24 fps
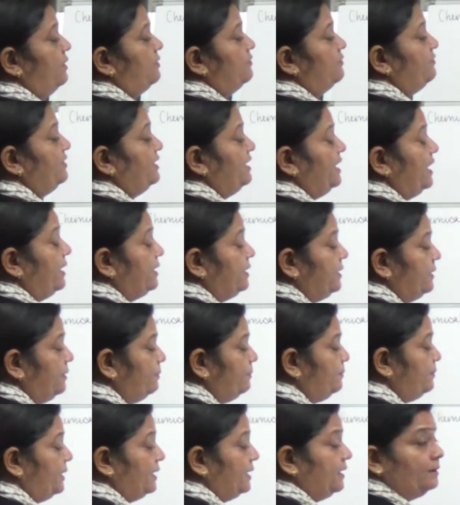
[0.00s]

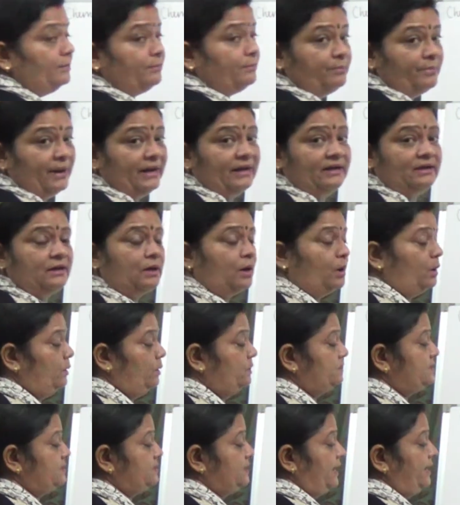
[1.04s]
vanadium
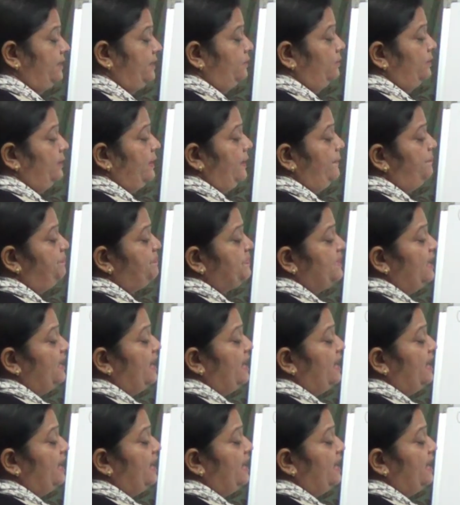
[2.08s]
pentaoxide, okay,